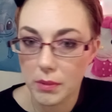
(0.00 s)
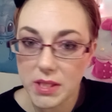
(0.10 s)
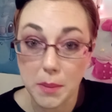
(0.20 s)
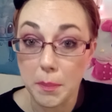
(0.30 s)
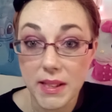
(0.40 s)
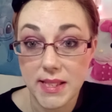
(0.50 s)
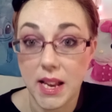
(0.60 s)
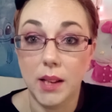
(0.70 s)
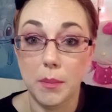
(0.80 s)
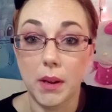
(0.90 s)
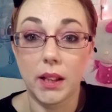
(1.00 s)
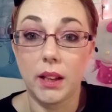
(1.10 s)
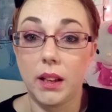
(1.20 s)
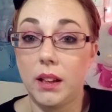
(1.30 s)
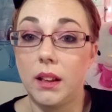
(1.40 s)
submit to
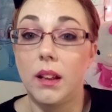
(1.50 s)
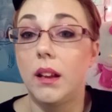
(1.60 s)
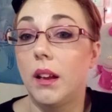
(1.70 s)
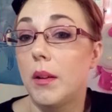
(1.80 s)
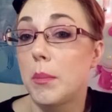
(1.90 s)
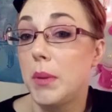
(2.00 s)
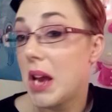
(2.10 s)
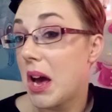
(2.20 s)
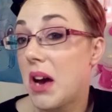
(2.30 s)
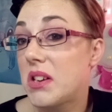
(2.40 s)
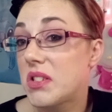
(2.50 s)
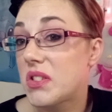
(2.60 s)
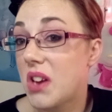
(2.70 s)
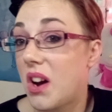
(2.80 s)
anybody because